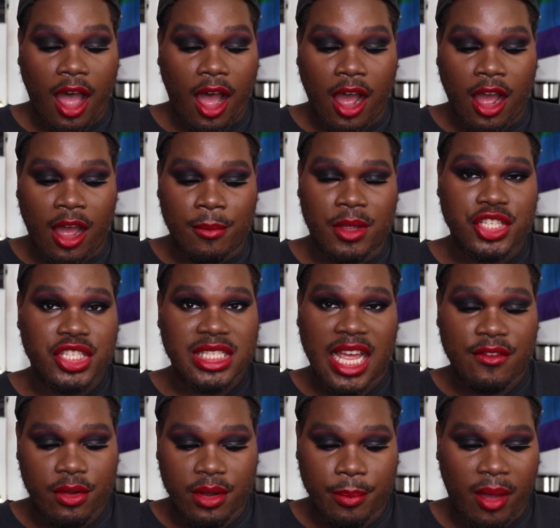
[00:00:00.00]
I just
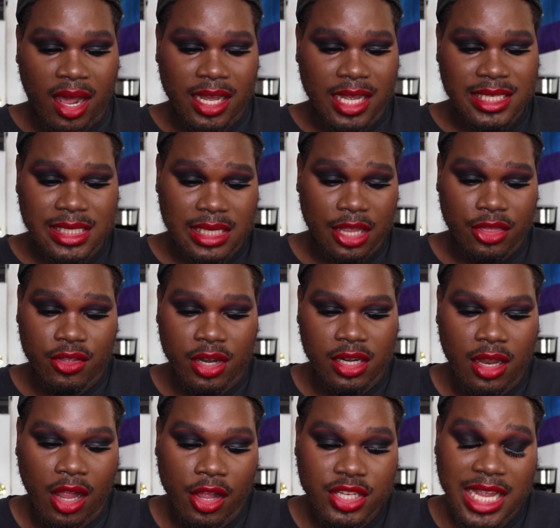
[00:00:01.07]
haven't rebought it because it's like
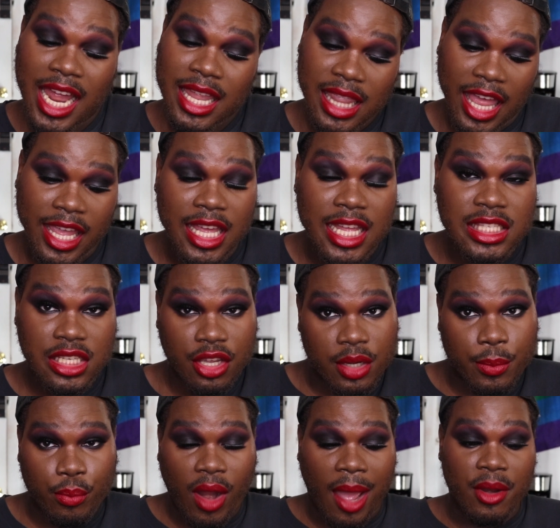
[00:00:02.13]
$30. I like it. It's a
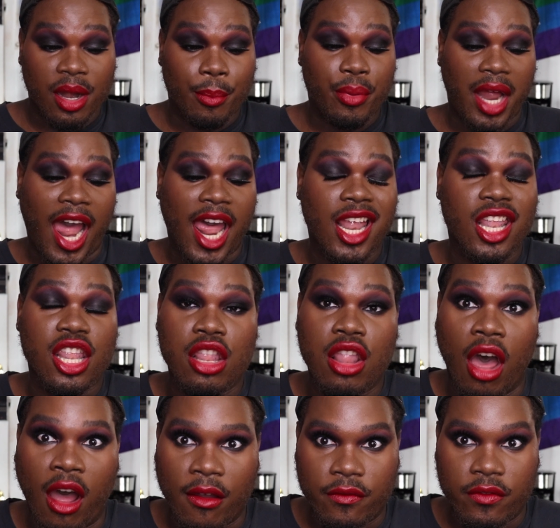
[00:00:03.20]
good primer, but I
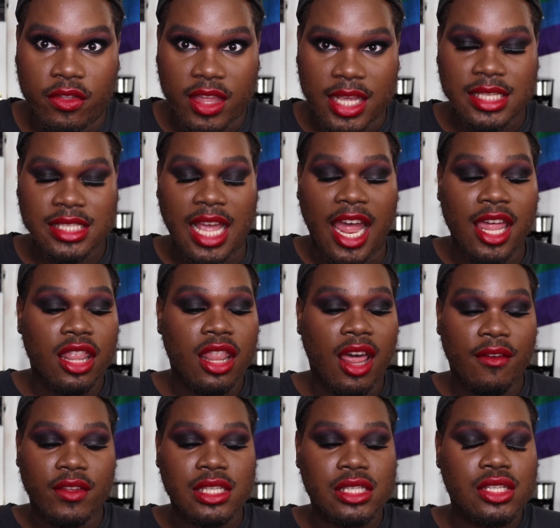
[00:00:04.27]
love this. I
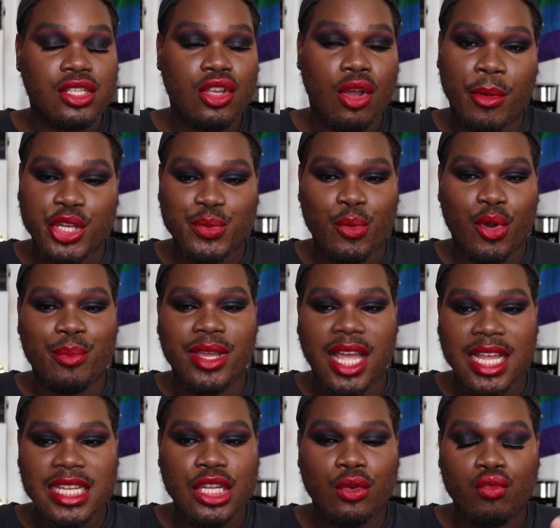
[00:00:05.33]
love it so much more
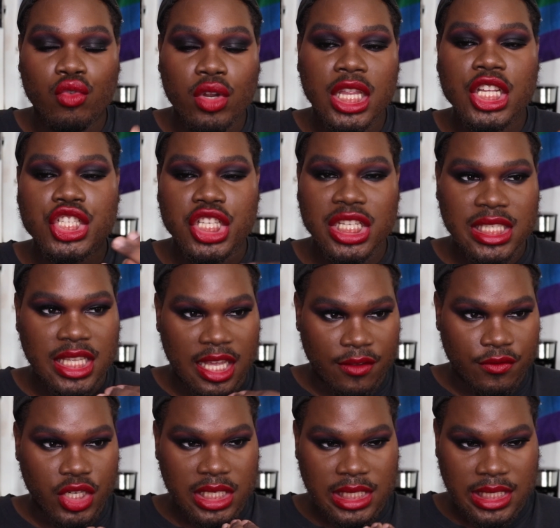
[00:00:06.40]
because it really just
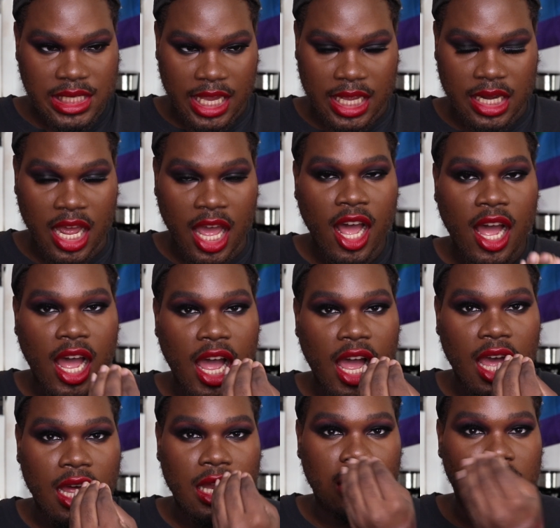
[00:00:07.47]
gives your skin
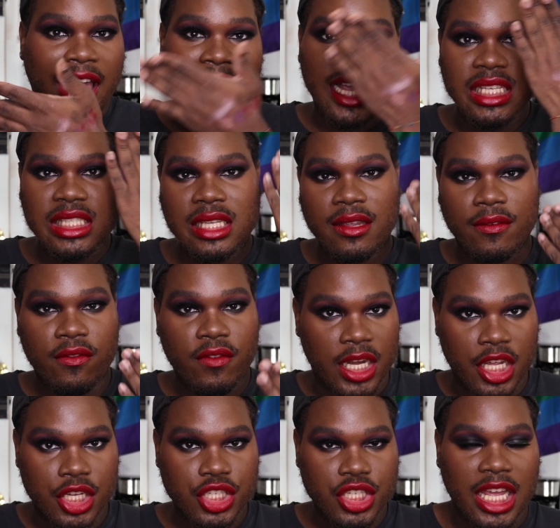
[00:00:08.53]
a glass
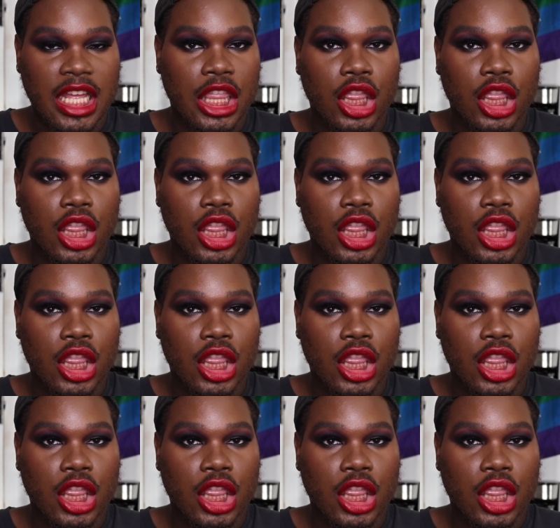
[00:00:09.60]
finish.